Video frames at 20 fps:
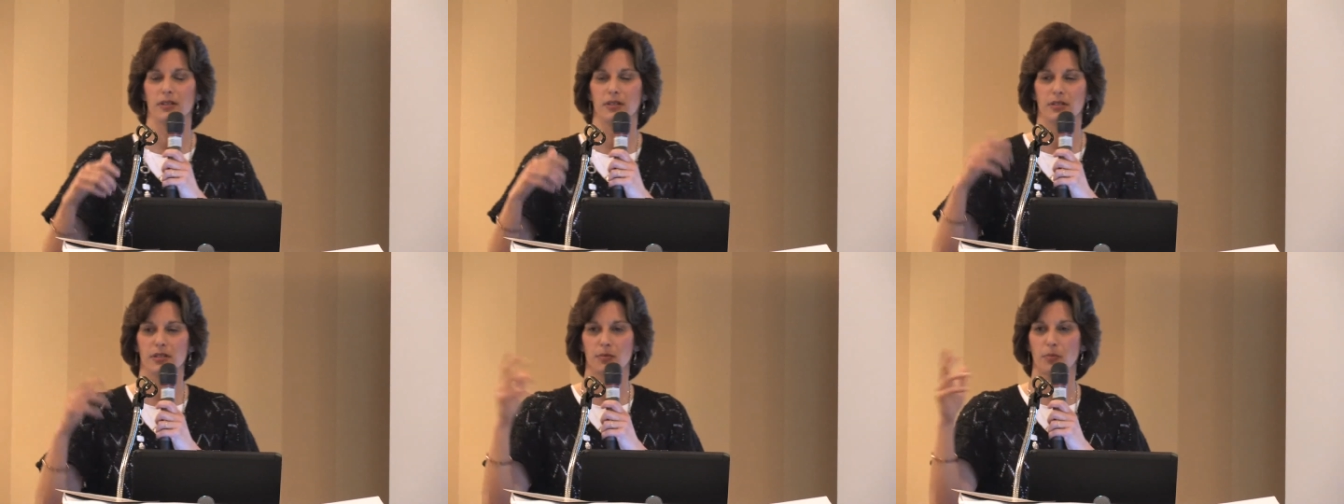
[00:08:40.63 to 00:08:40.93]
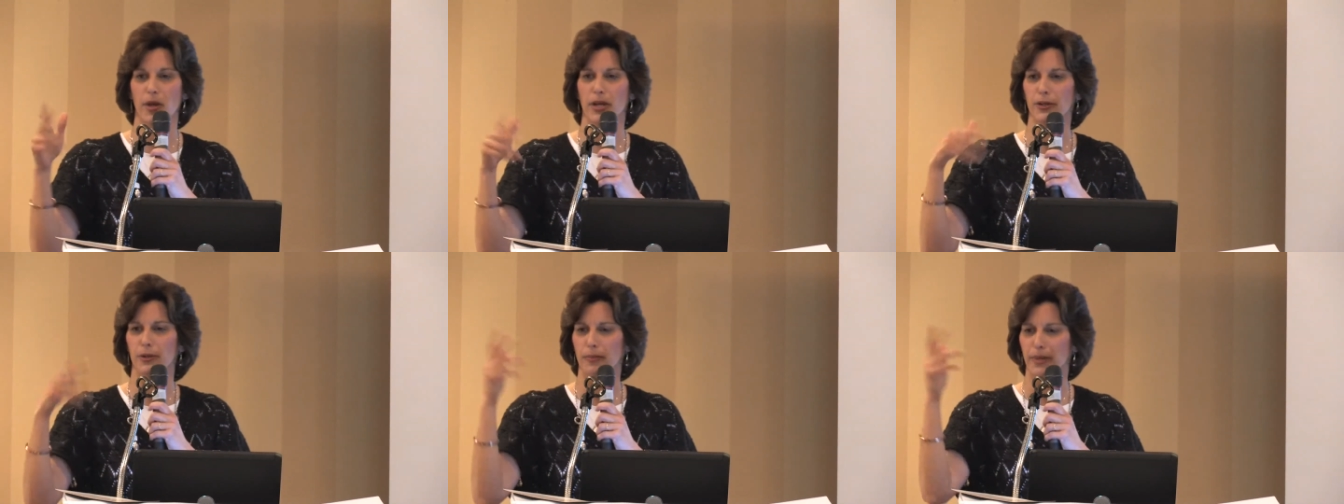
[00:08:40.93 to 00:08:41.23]

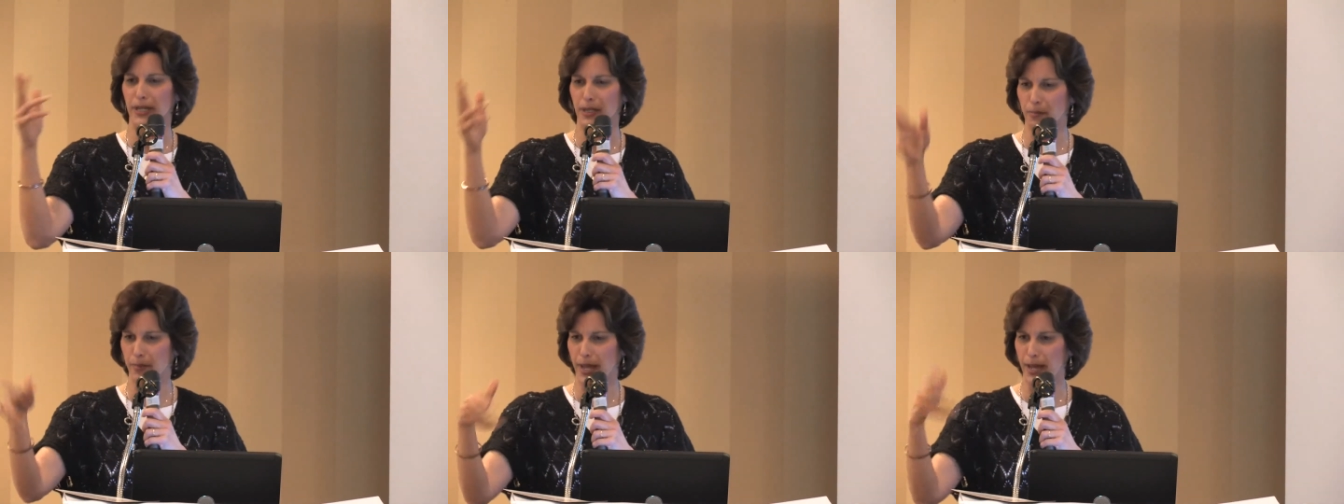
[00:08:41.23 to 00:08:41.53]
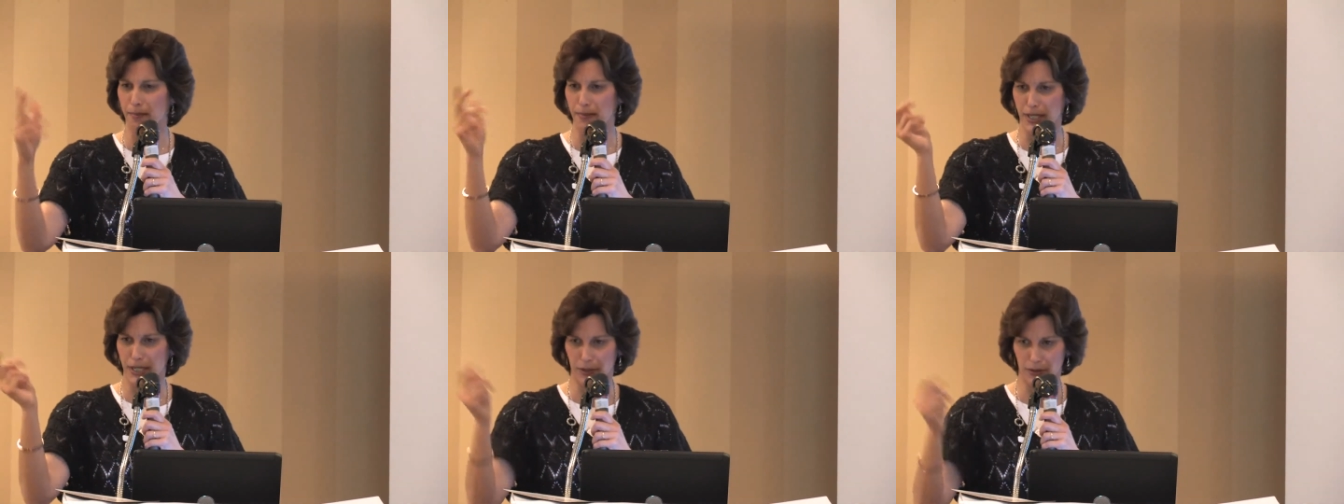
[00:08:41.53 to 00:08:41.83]
Spider-Man,
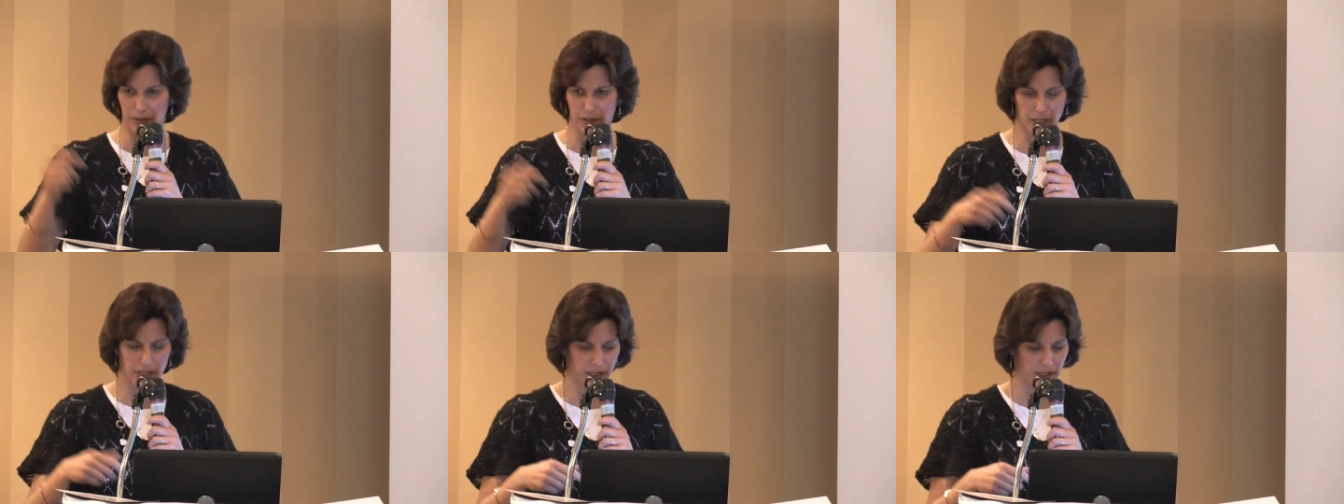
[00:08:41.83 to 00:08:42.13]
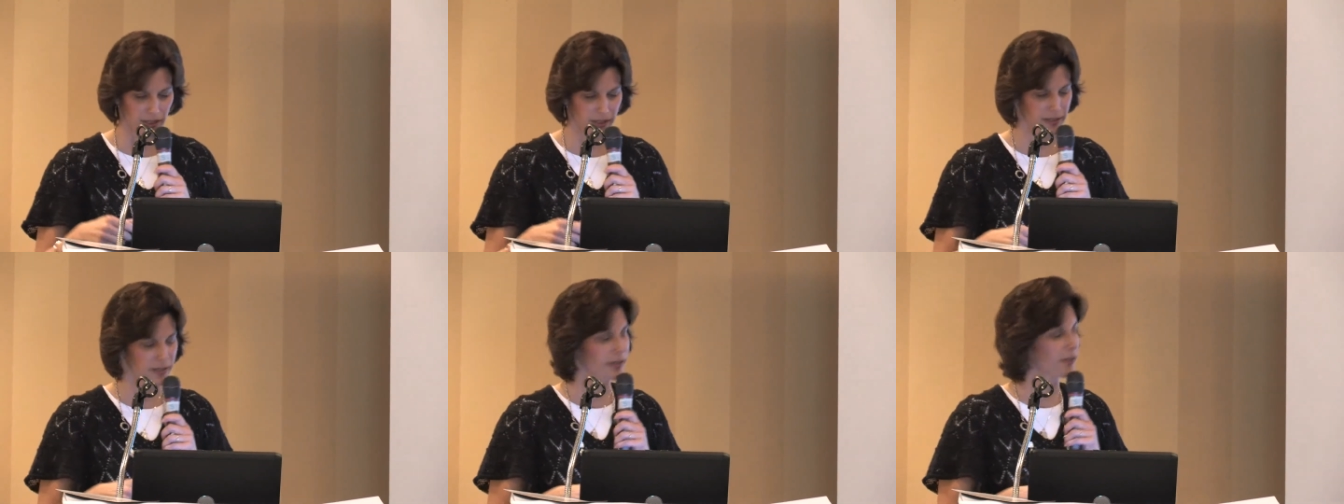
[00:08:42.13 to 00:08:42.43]
Batman, all that
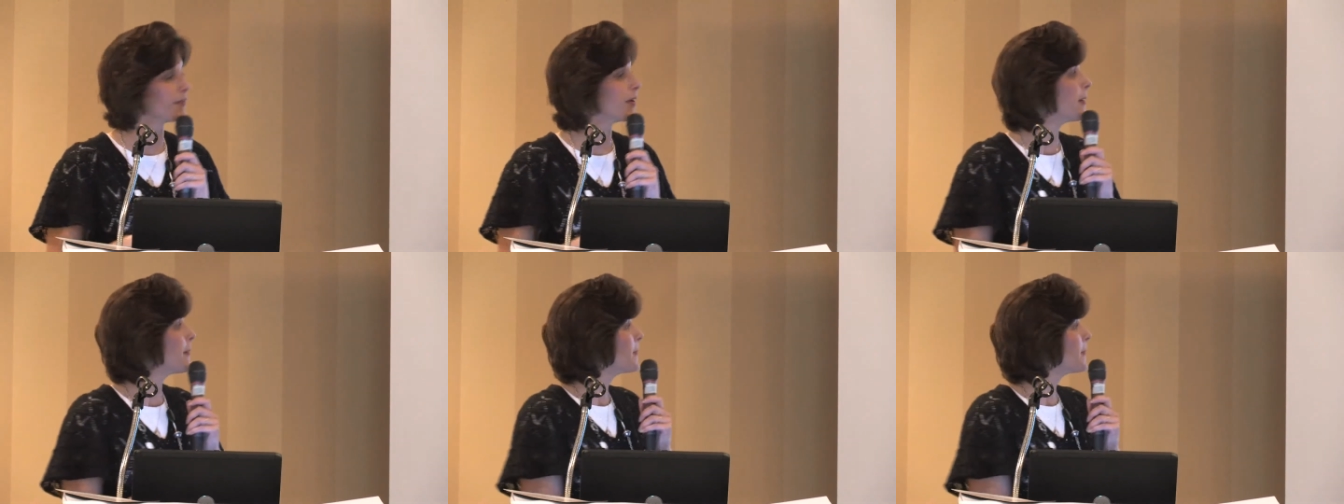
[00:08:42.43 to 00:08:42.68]
kind of stuff.